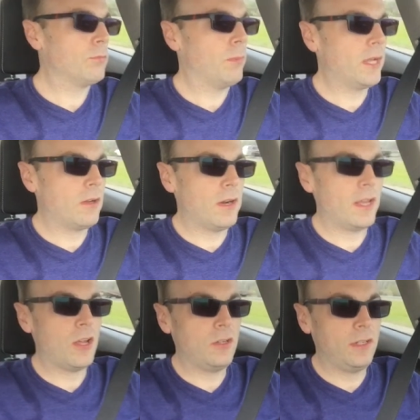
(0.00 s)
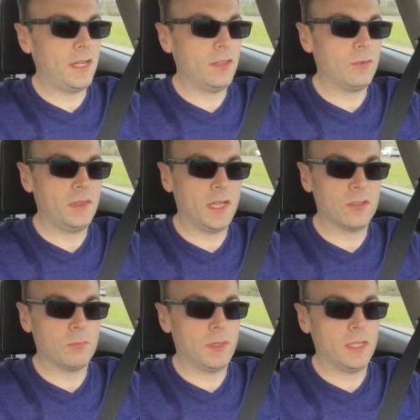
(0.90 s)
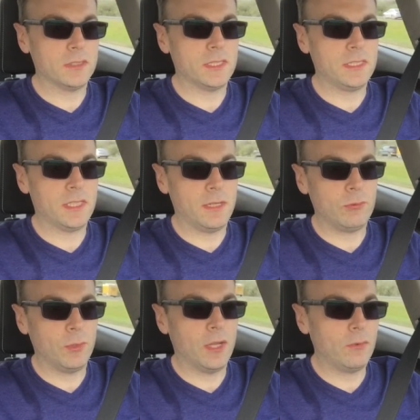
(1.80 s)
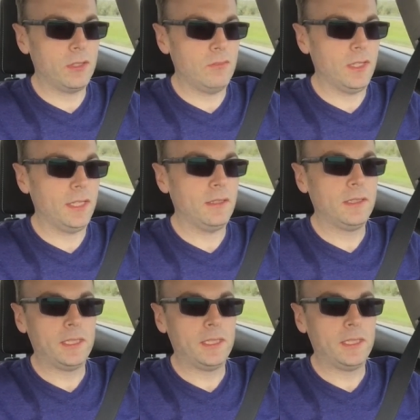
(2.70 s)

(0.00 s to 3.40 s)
So my car had 193,000 miles at the time, so we got rid of it.